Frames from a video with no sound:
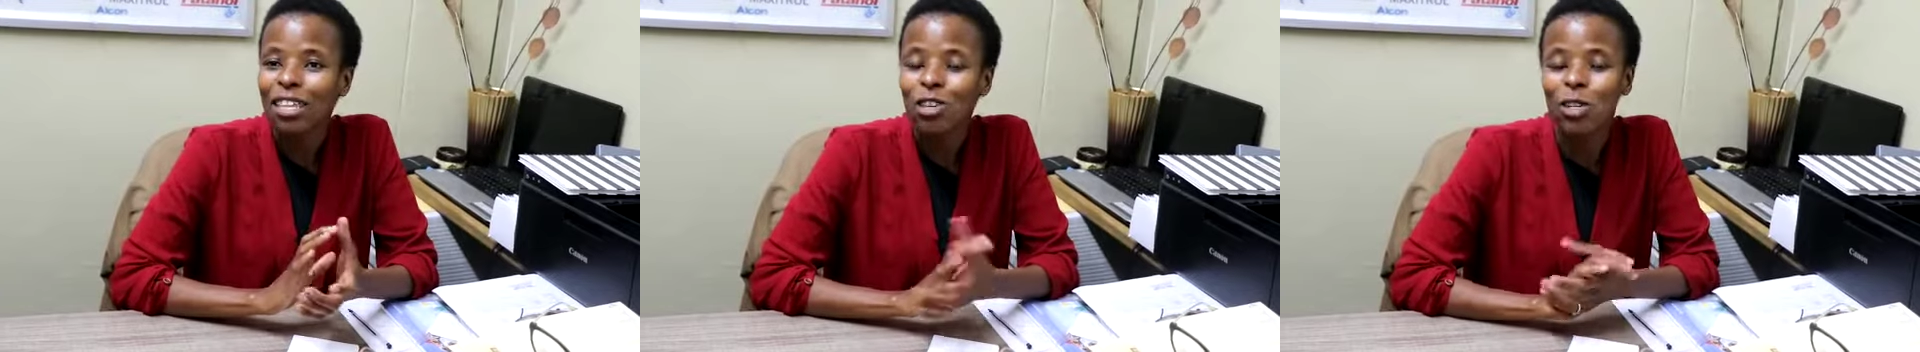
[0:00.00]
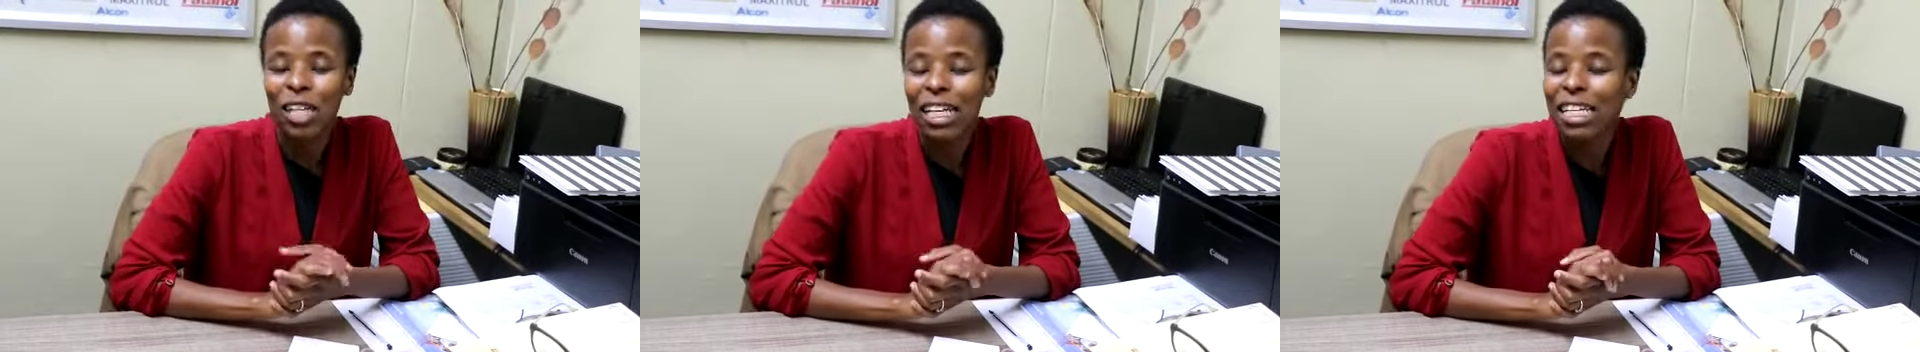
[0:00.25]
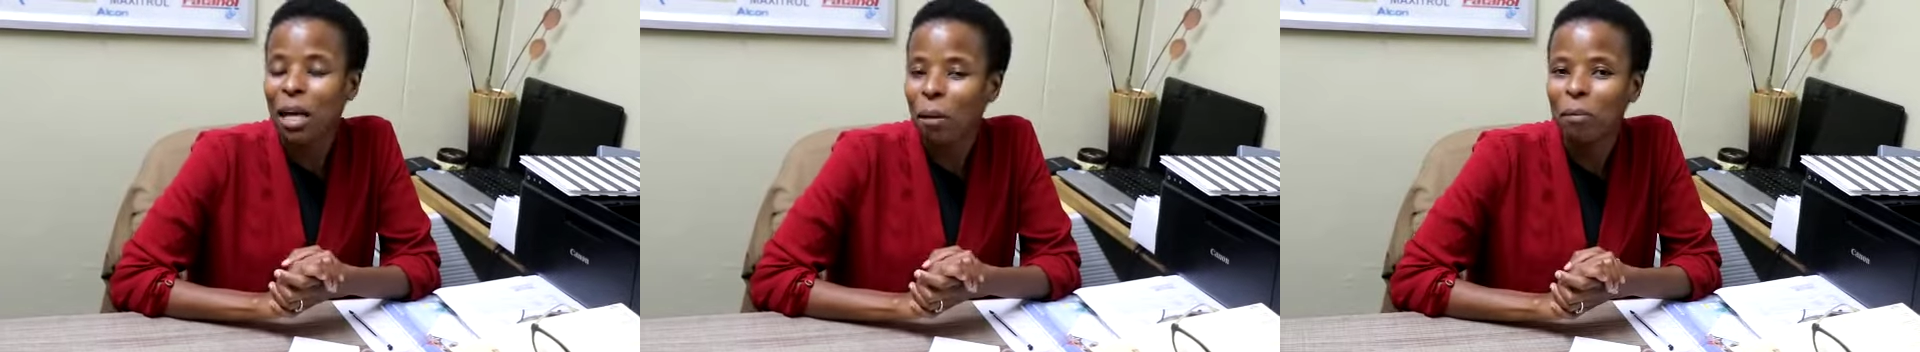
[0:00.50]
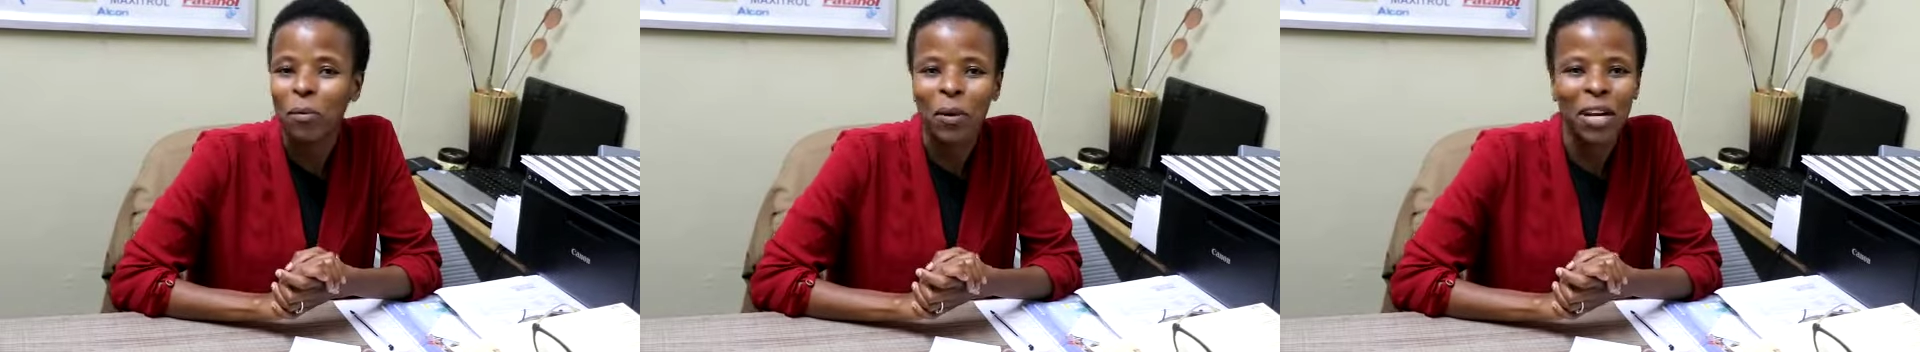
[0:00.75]
you'll get
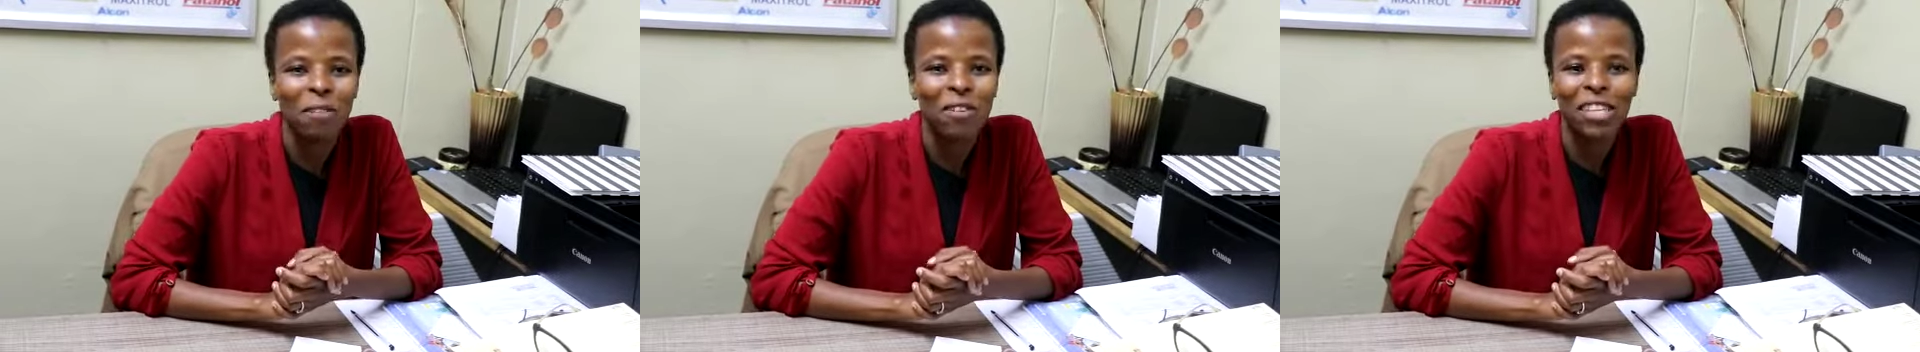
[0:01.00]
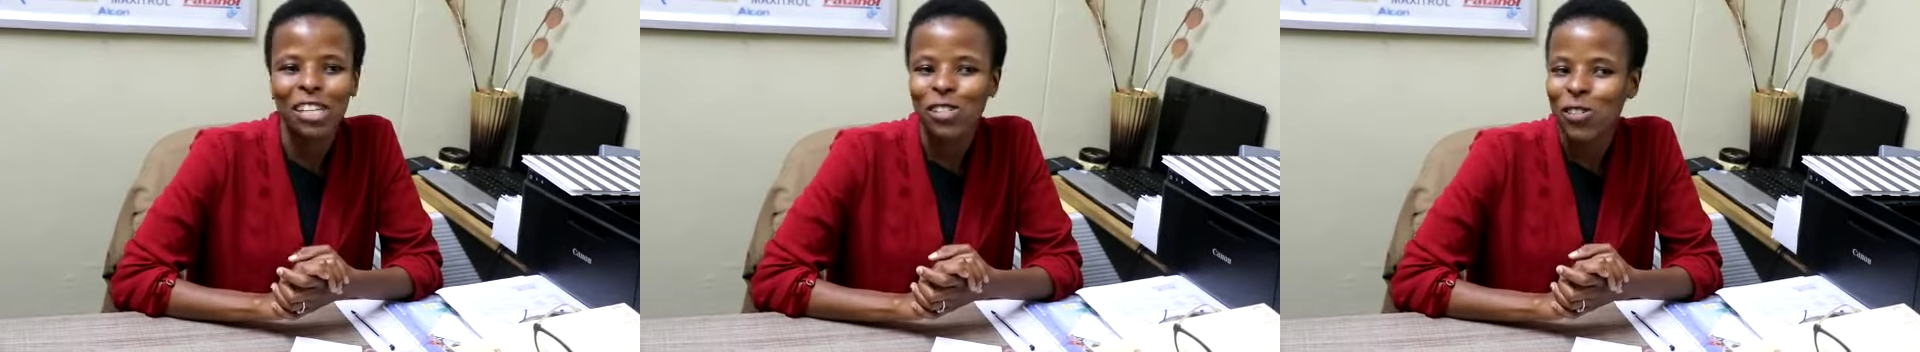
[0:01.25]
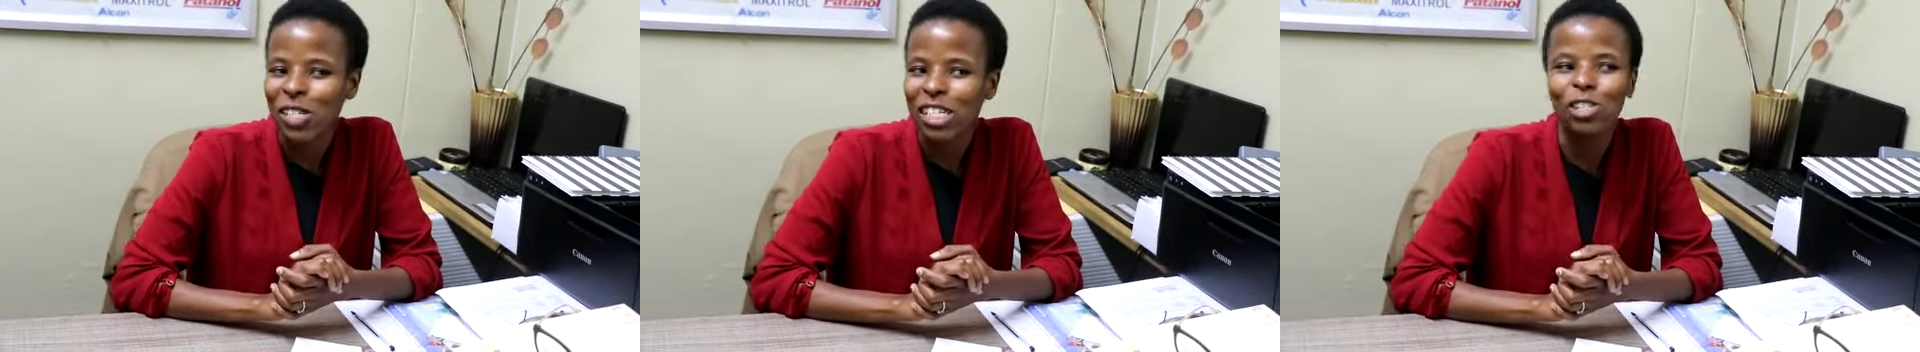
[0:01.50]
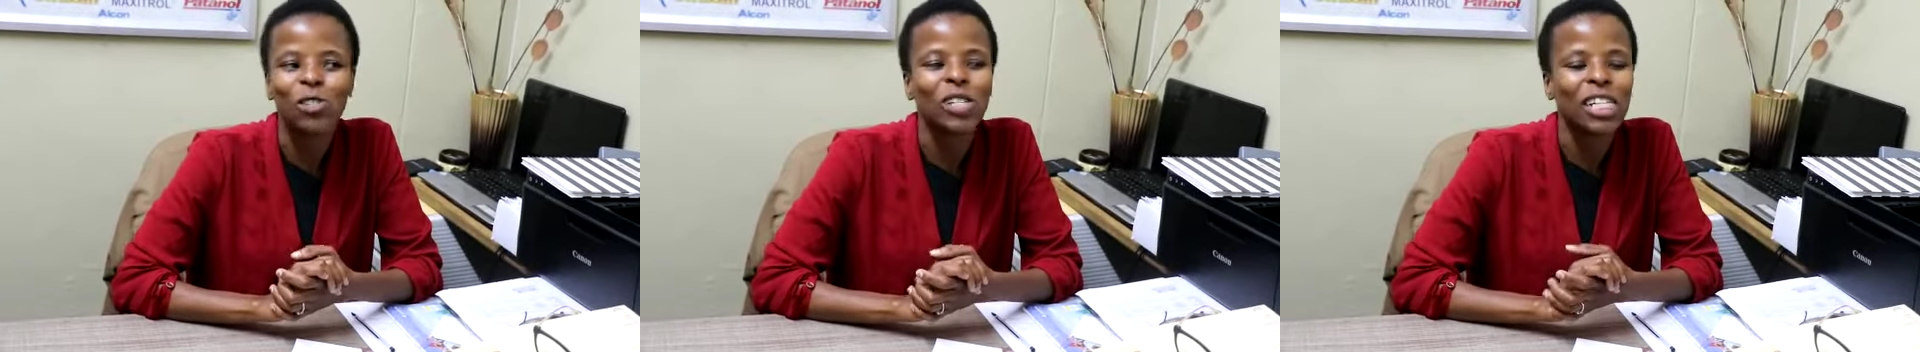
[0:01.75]
help whatever that you need
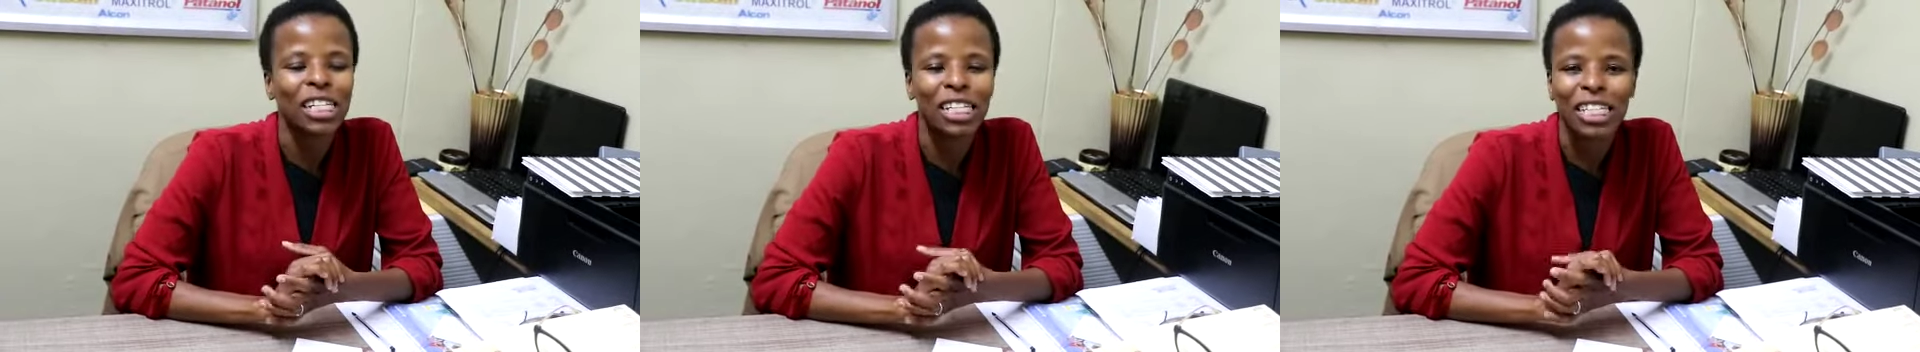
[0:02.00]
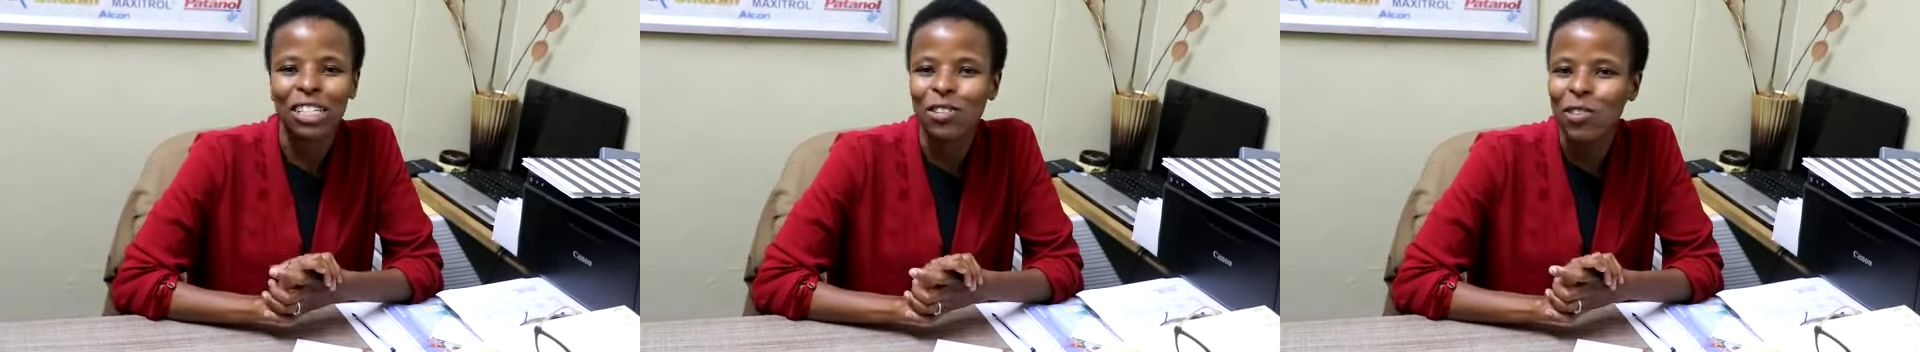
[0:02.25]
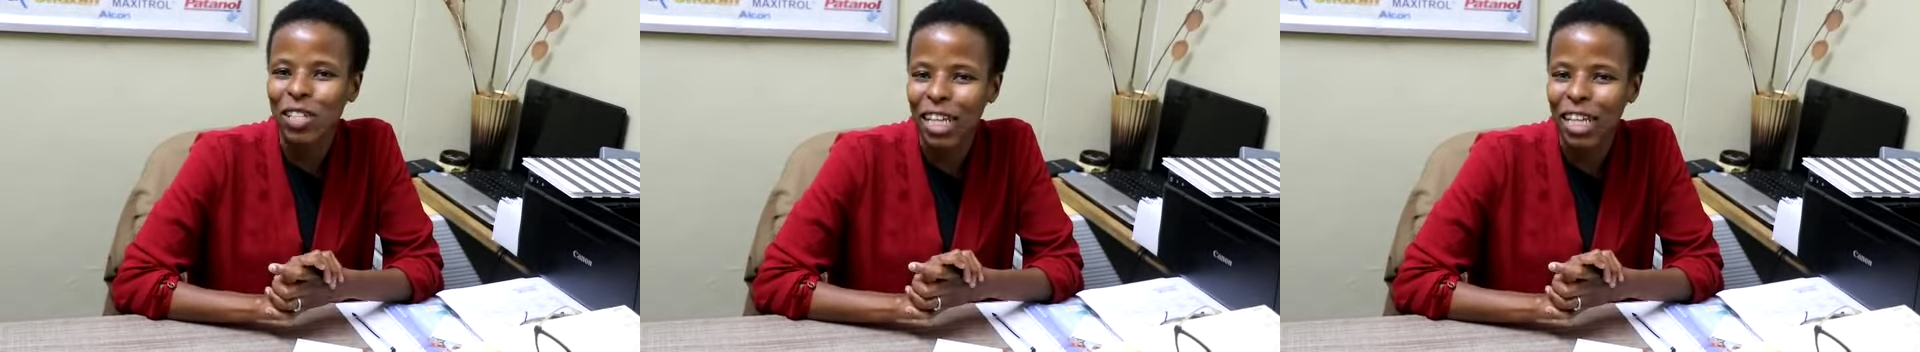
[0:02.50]
you really you